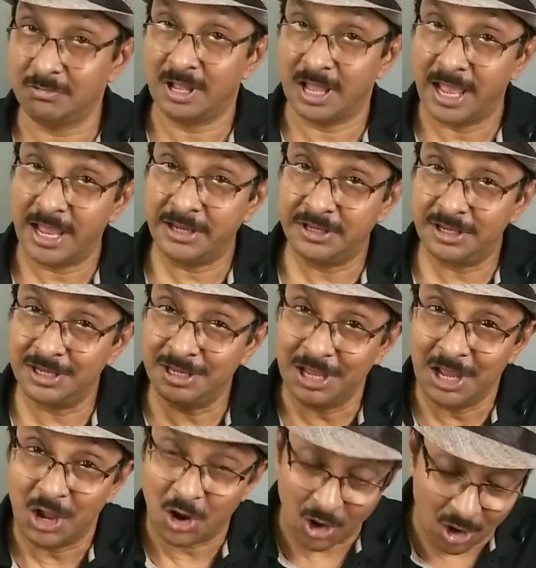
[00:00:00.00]

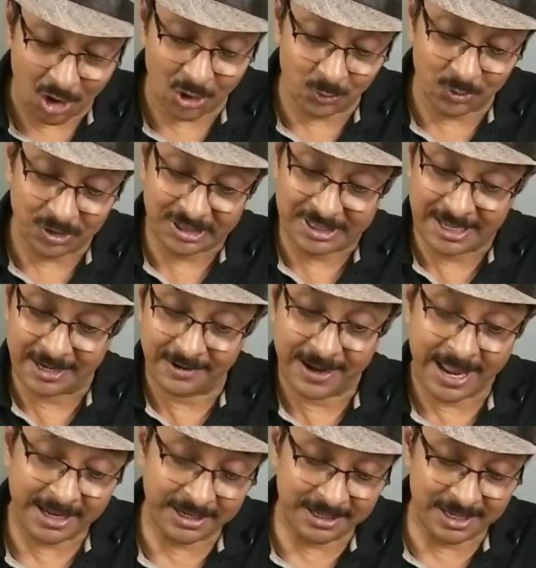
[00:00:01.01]
hanky or with their
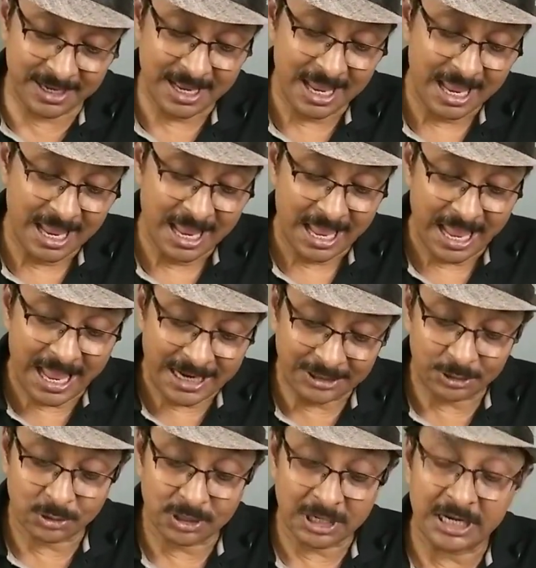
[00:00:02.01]
hanky
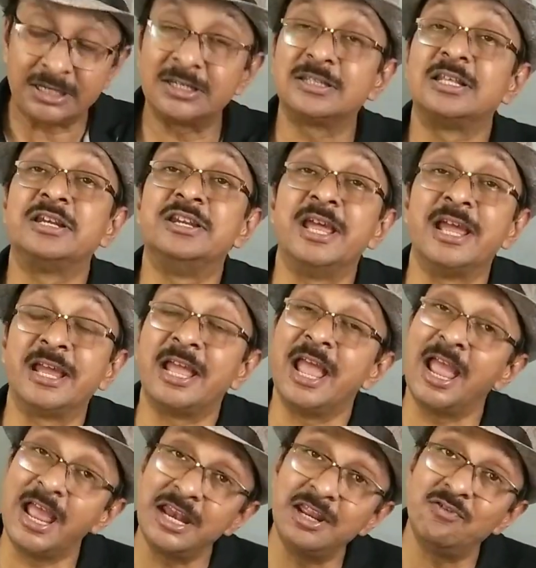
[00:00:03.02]
and to cut the deck
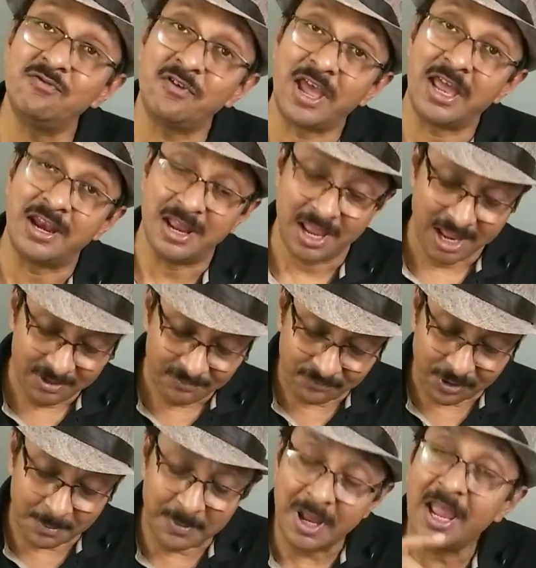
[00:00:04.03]
anywhere,
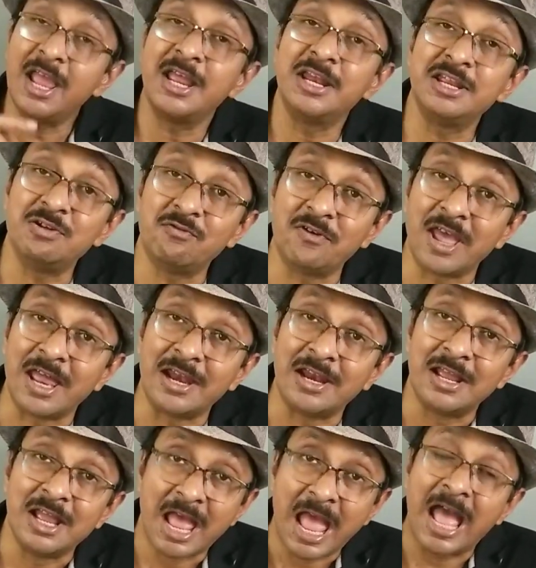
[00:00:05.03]
from anywhere
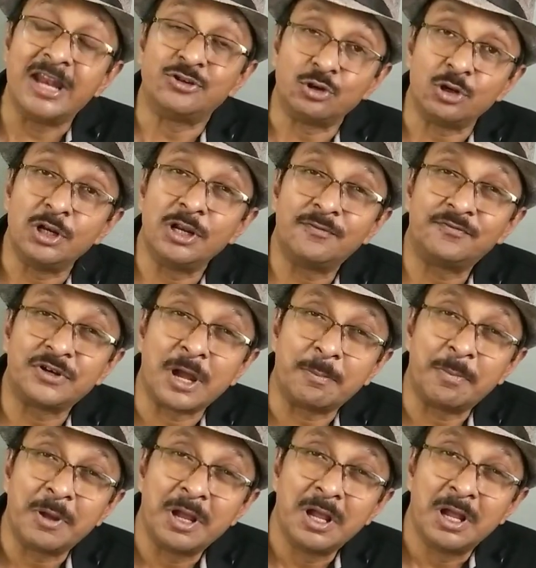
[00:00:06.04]
and to lift
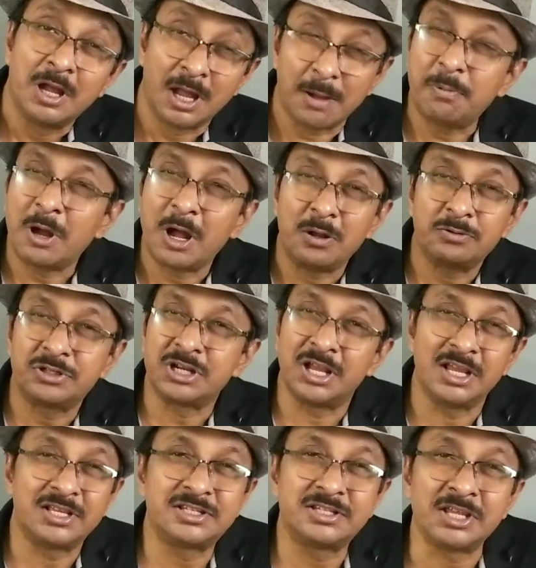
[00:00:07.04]
up about
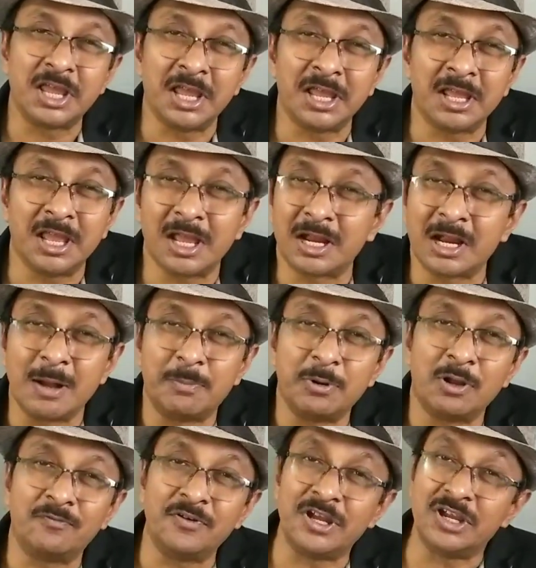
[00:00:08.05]
say a
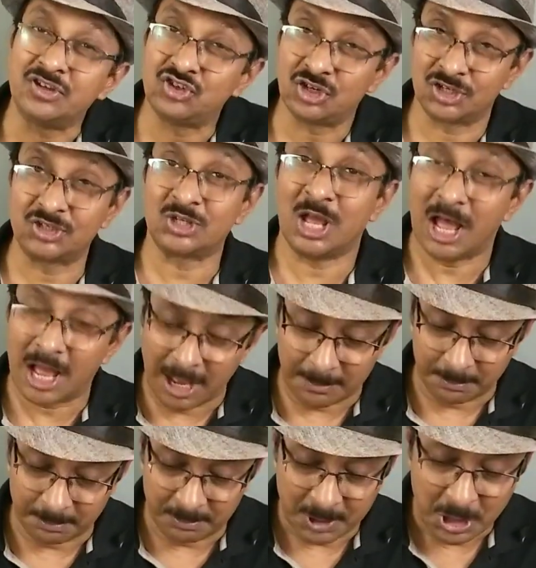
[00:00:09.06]
couple of inches up.